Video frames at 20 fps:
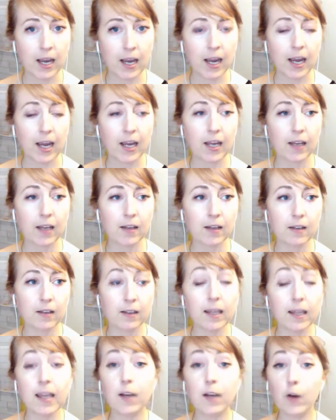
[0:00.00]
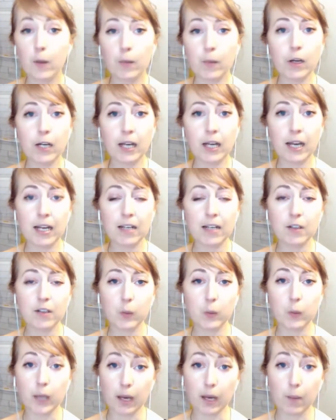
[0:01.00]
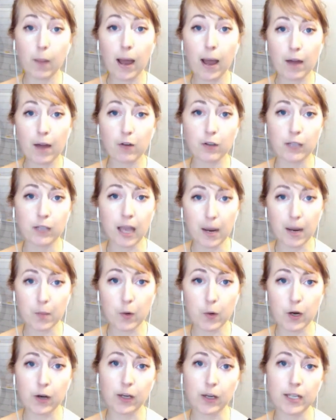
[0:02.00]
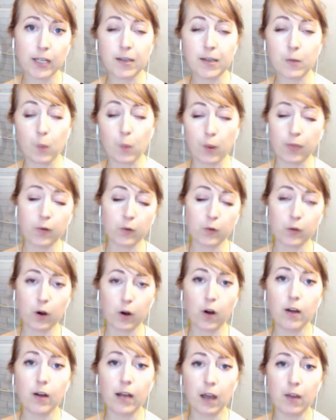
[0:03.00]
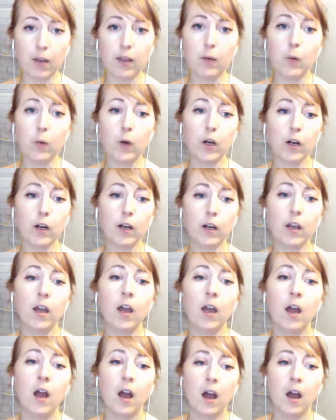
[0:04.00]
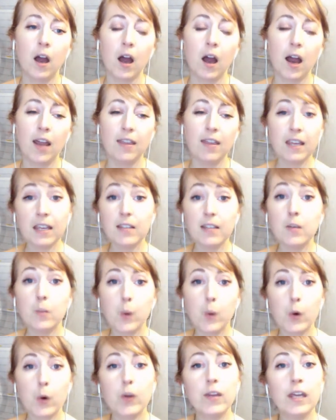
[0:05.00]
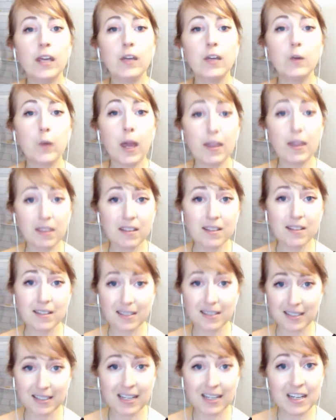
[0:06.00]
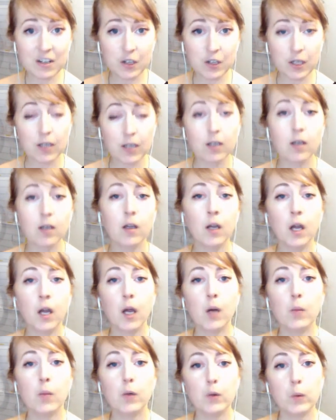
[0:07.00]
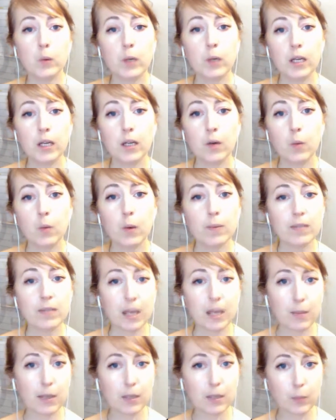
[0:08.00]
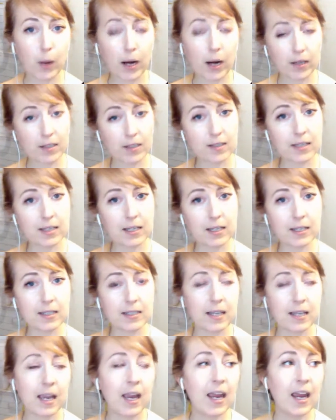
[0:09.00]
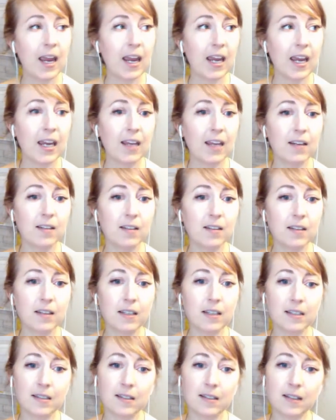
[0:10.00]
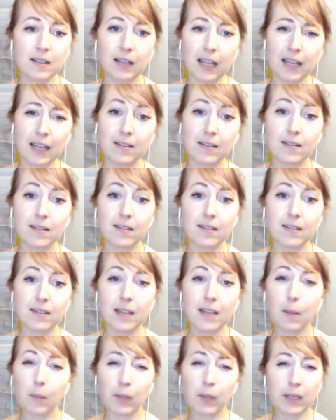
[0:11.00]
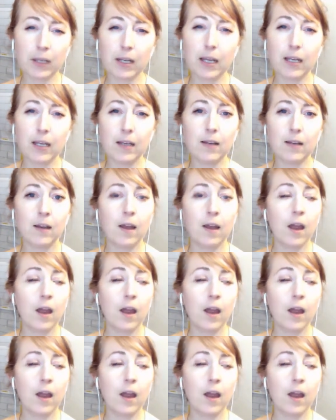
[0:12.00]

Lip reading: and later I'm going to get into like pattern libraries and what those are and how they work, I think it's important that you get this distinction between website best practices and this like templated